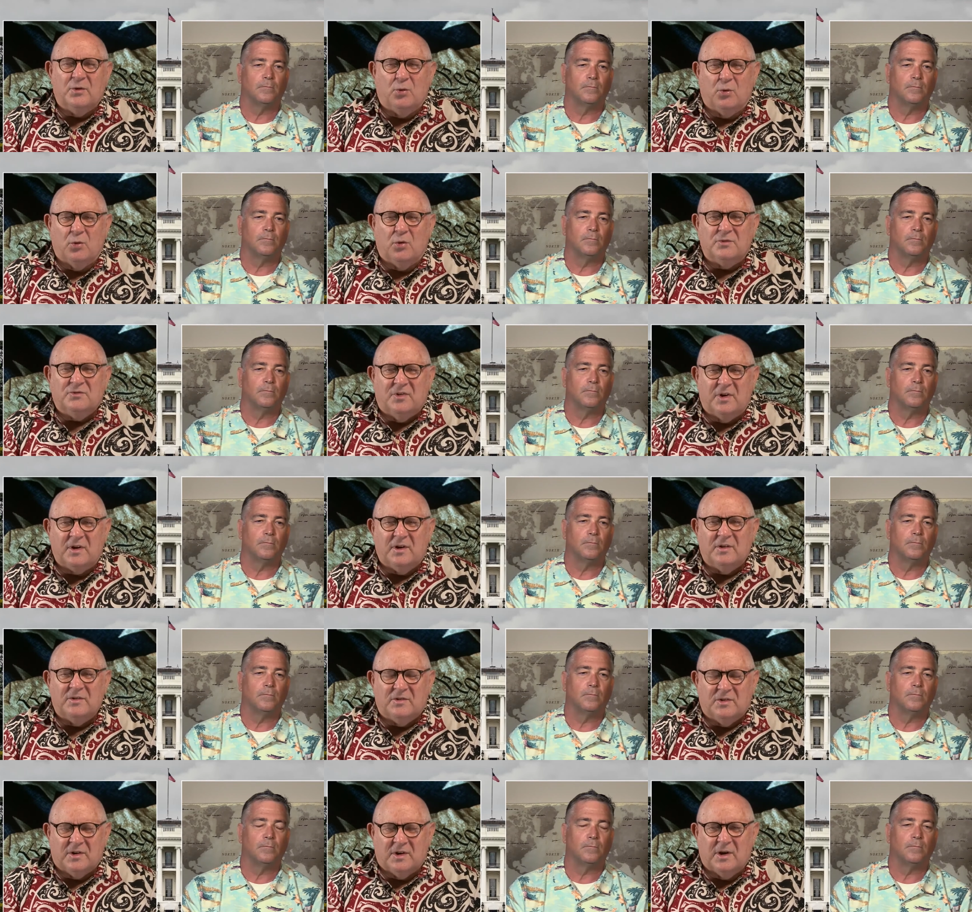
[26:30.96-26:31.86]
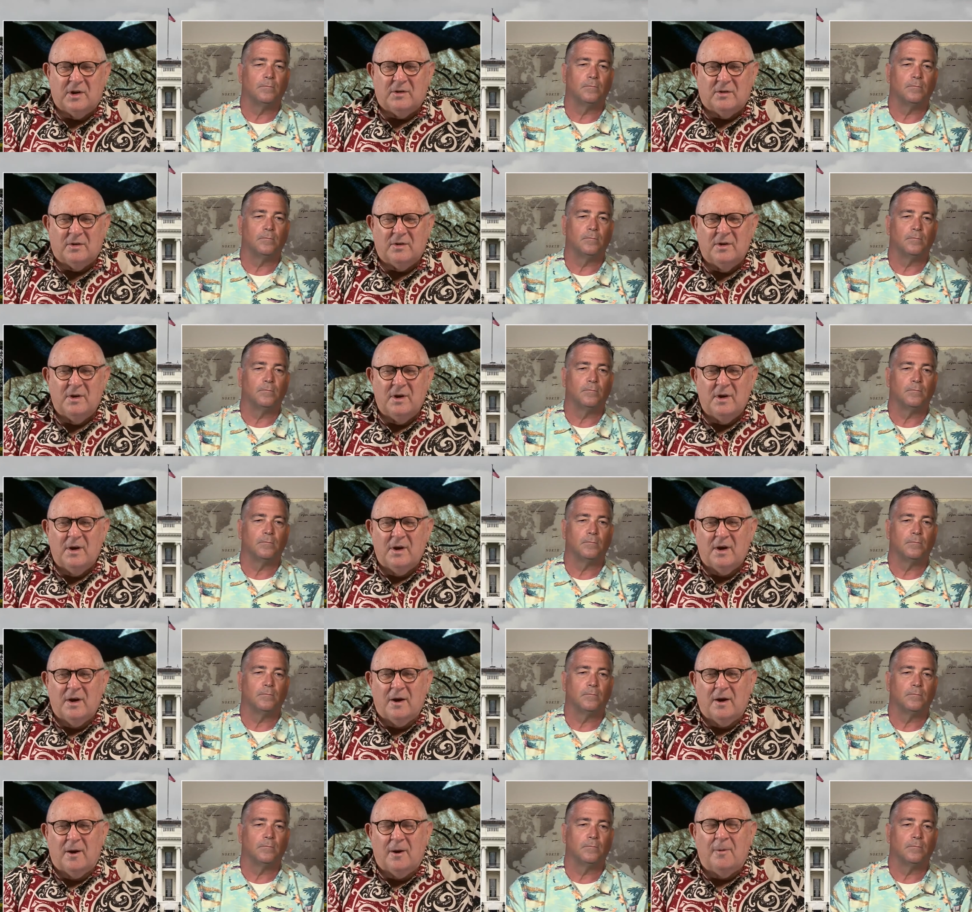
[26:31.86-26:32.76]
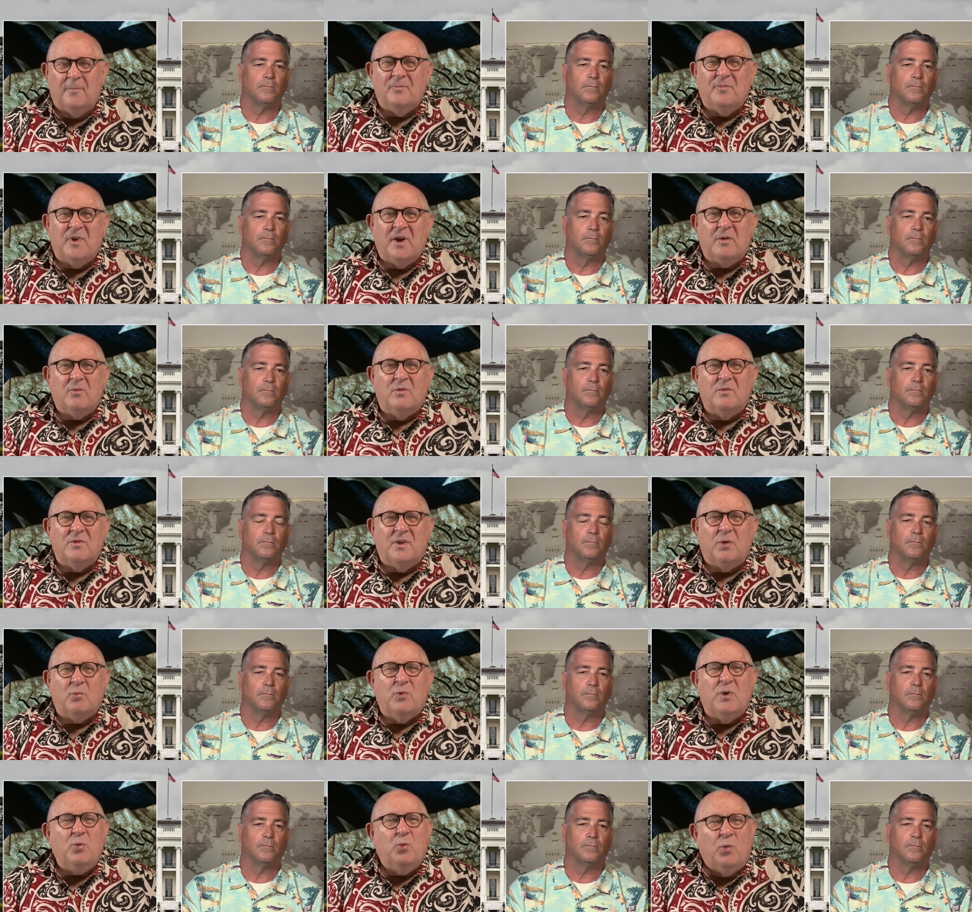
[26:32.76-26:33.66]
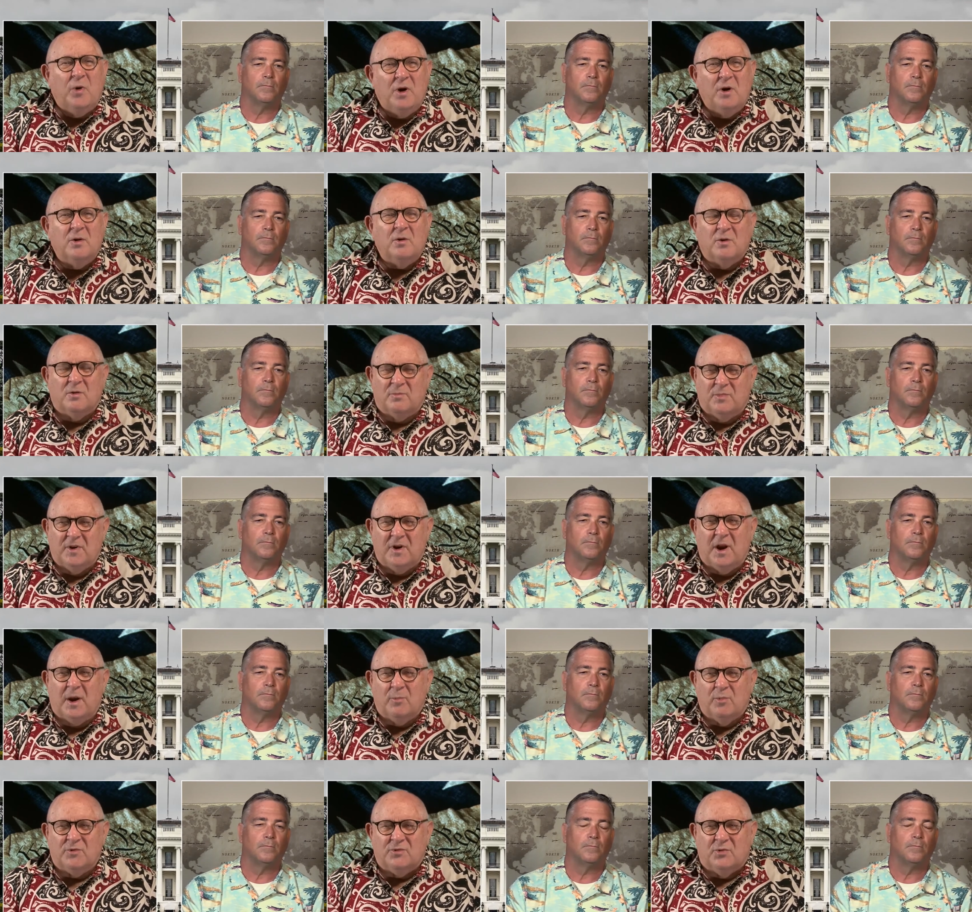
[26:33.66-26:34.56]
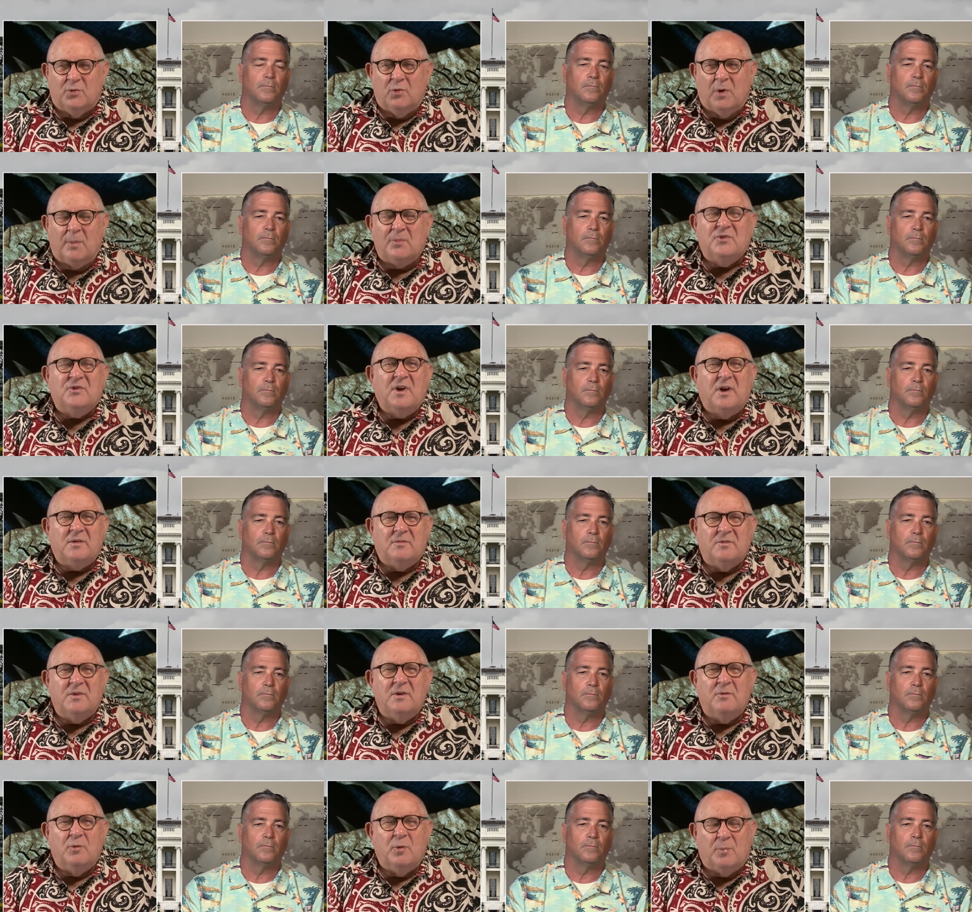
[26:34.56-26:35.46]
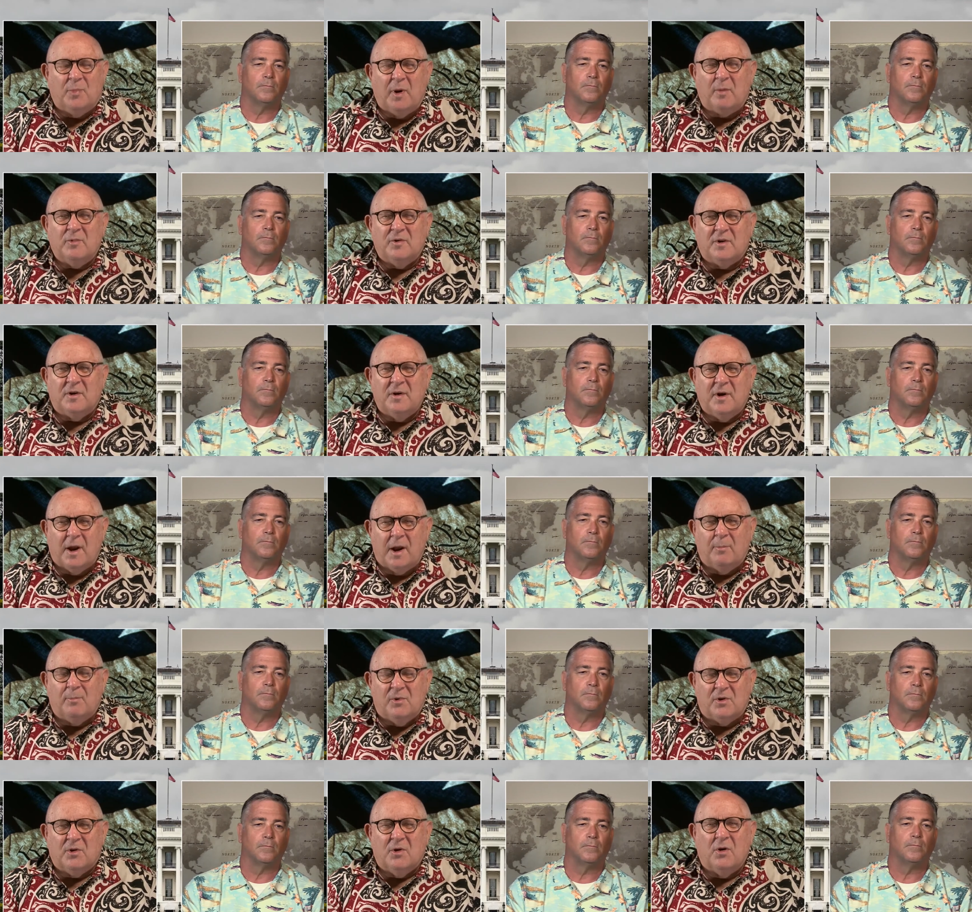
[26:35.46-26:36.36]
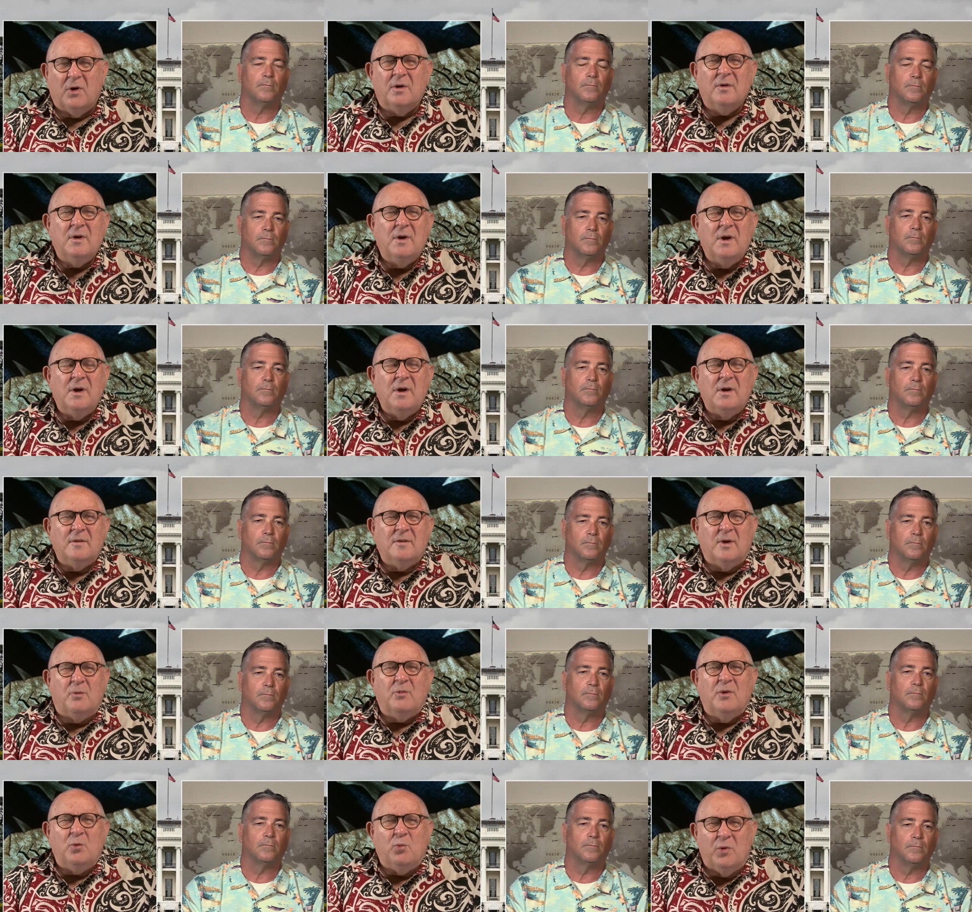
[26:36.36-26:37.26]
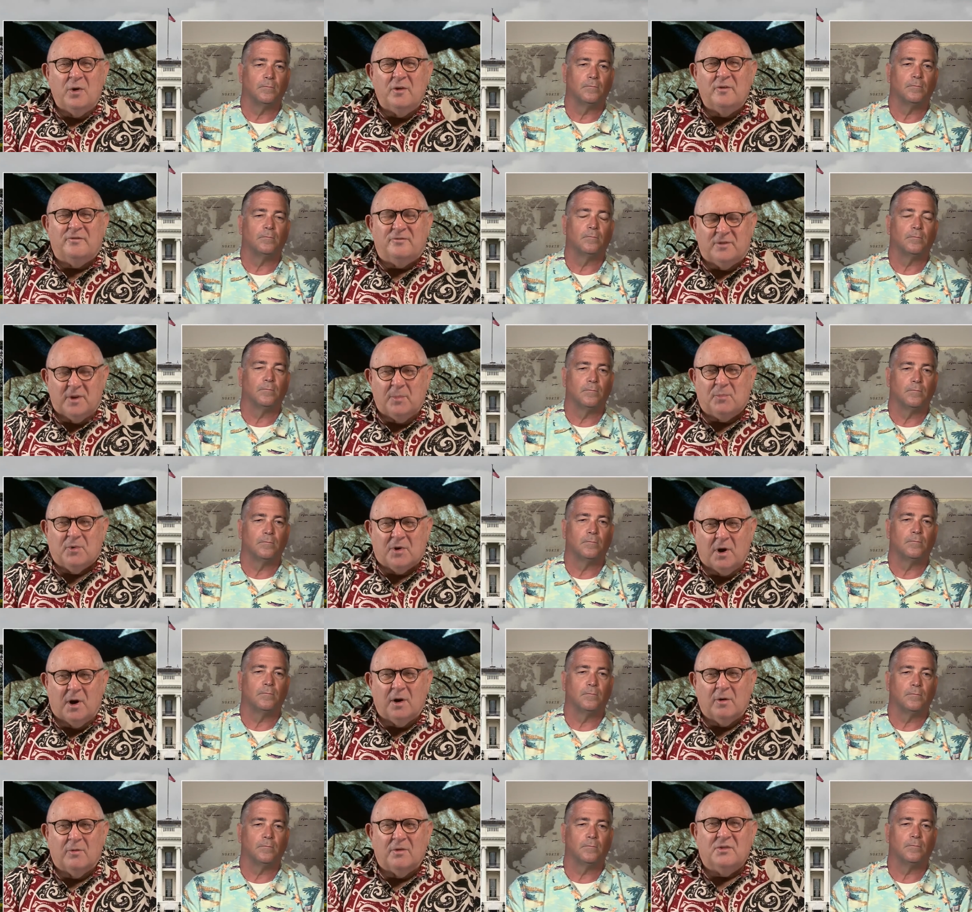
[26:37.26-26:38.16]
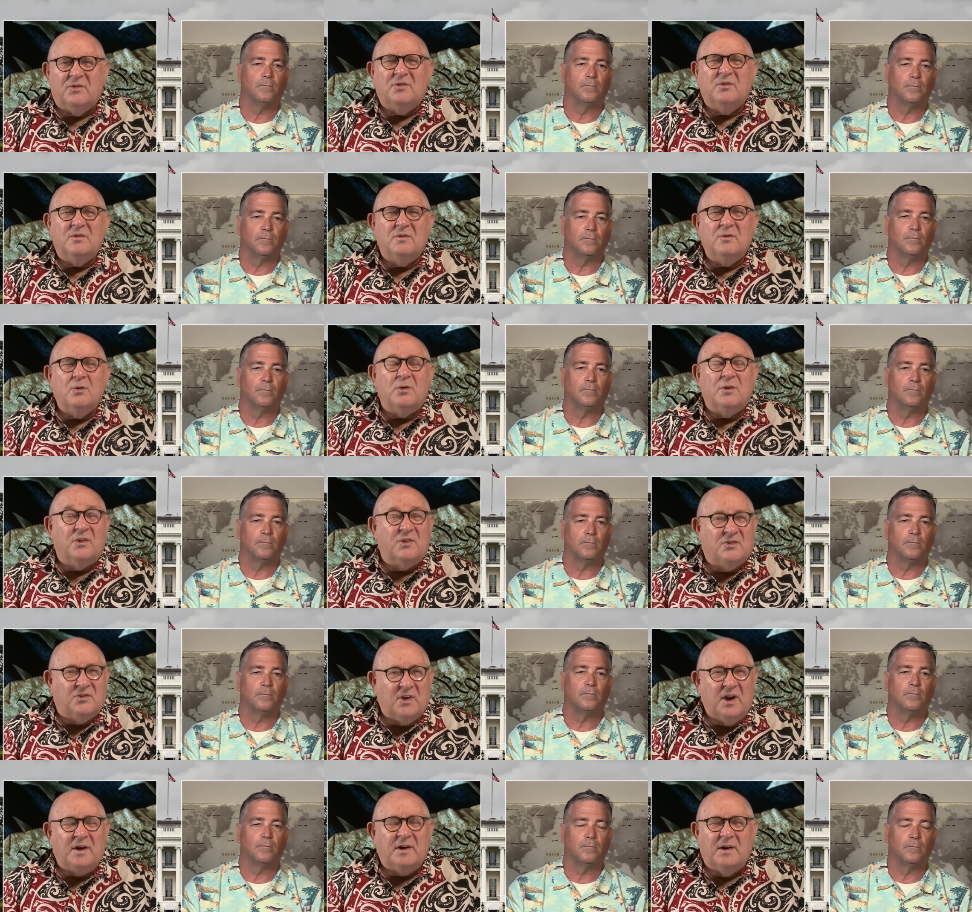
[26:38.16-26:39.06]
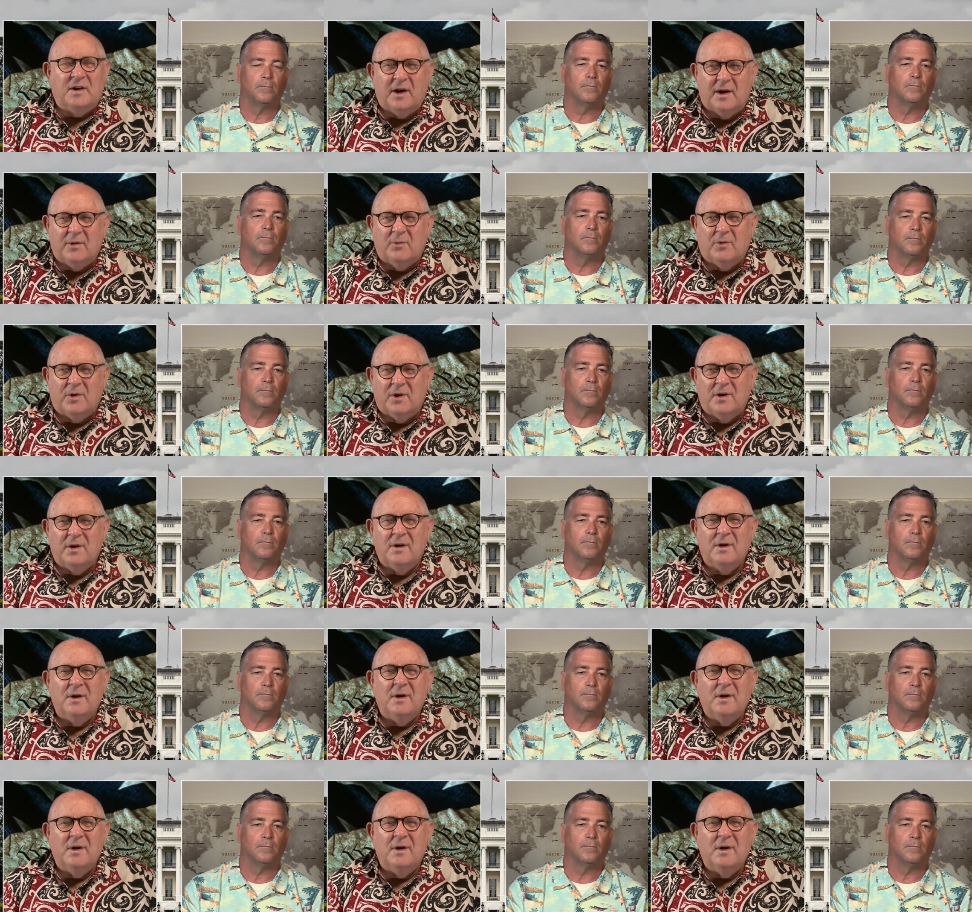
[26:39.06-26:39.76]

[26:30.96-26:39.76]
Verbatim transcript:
Speaker 1: all taken together, um, that, that we will be able to upset the Republican apple cart, that we will flip Congress or the Senate anyway.